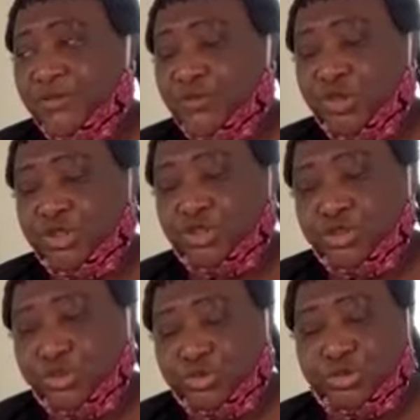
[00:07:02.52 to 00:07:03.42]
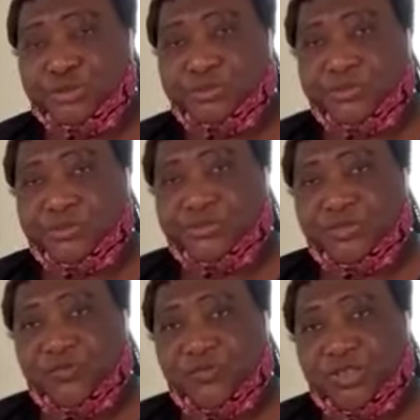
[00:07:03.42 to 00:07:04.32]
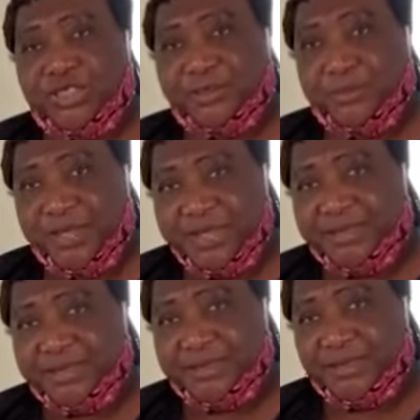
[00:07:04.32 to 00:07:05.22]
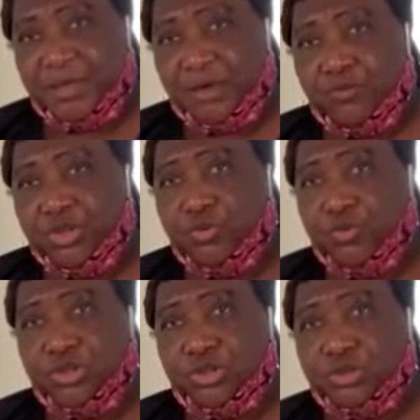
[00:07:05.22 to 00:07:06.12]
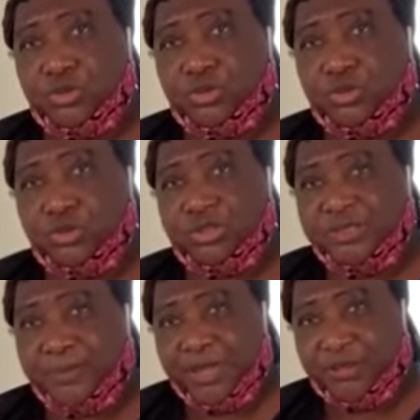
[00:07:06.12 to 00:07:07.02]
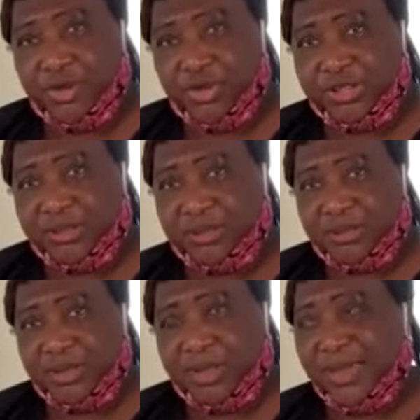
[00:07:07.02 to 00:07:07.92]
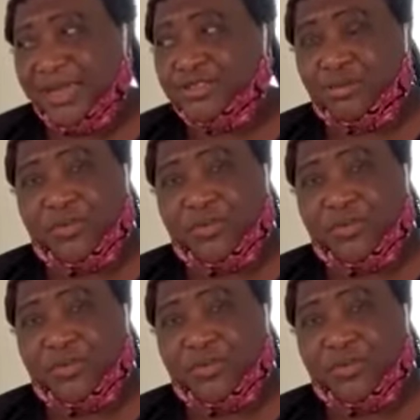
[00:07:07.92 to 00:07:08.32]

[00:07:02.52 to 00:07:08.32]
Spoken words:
are we going to use for this bead? We don't want to spend money. And some